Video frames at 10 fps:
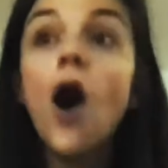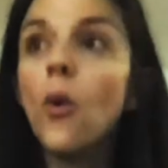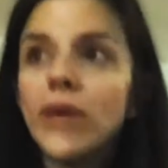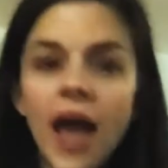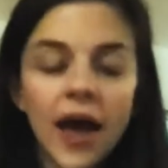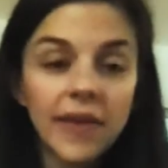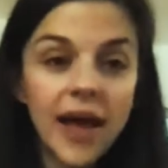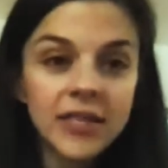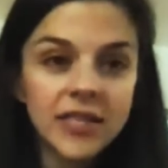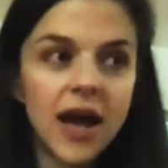Yeah.
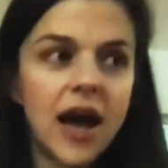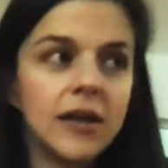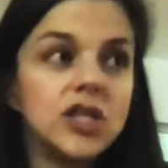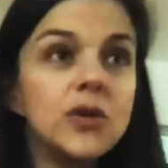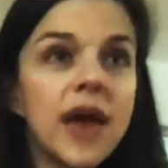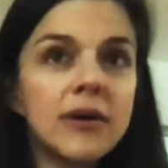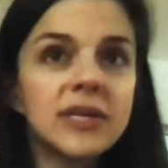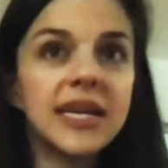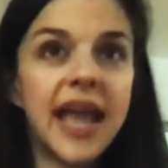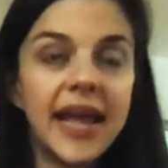Last
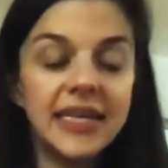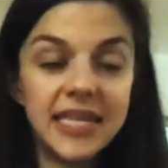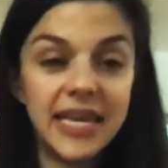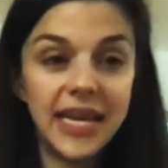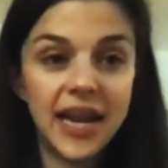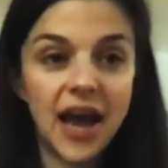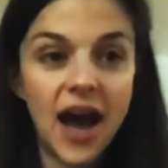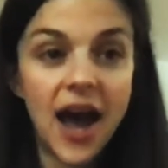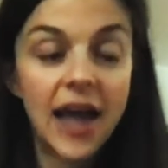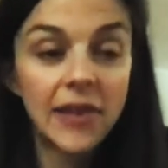2018,
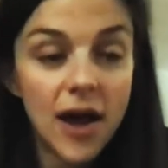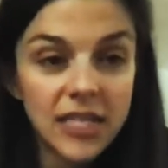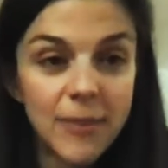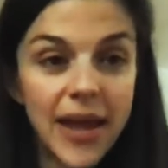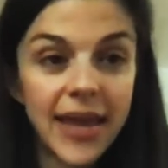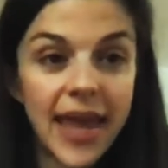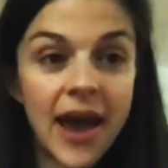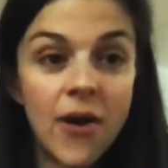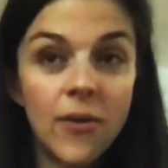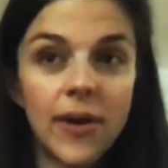I lost my
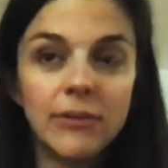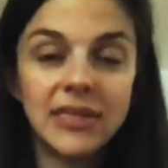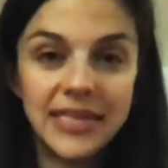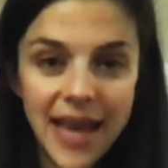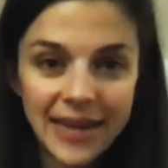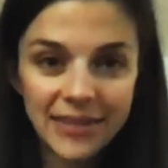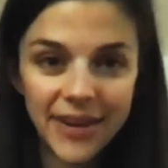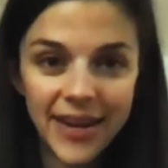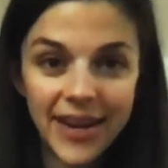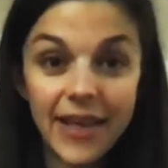account. I was
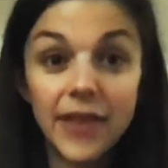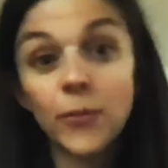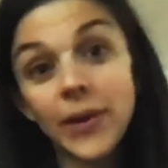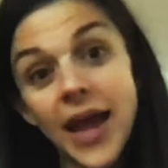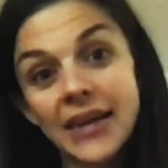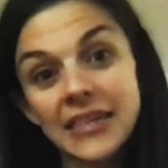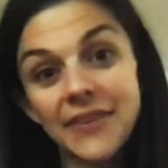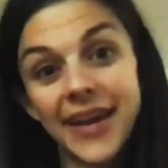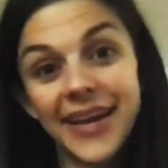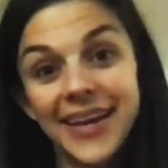deactivated and then
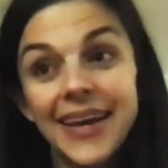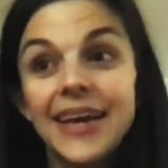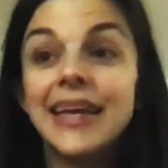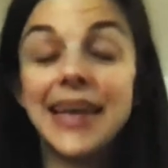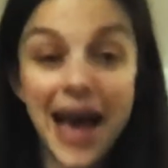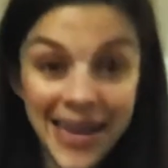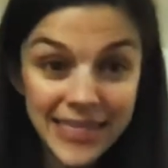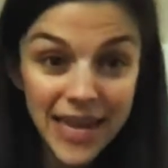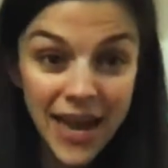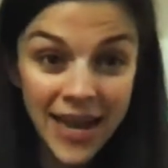reactivated
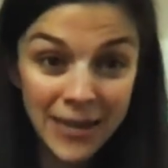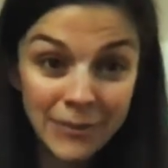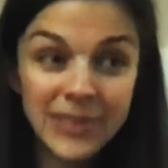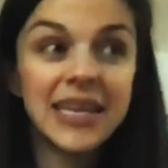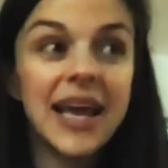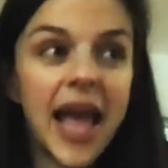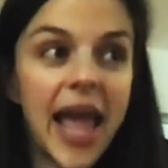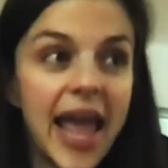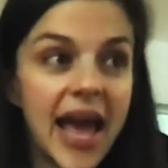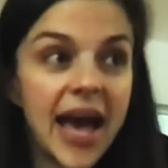9 times.
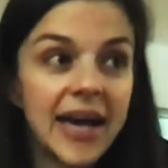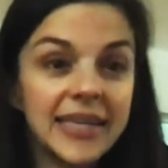And